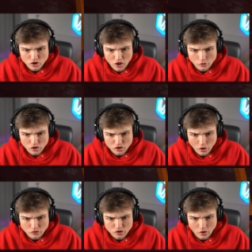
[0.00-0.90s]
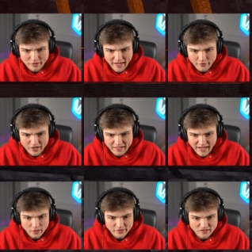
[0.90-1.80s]
go, just go, just go. Get out of here. Get
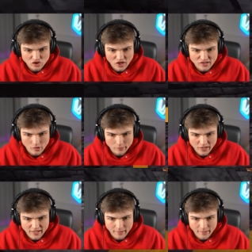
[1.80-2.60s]
out. There's a chest here. I'm going to nab